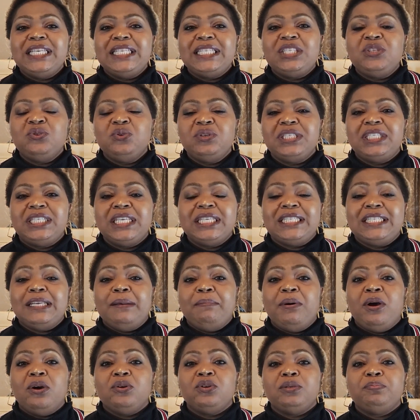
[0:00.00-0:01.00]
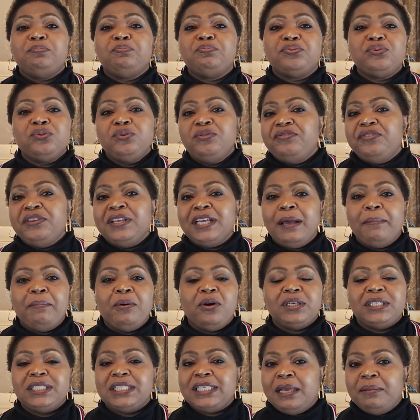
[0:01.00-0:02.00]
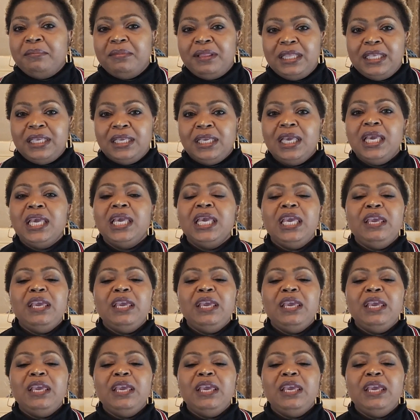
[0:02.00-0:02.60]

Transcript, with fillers: it's not just about proving about something.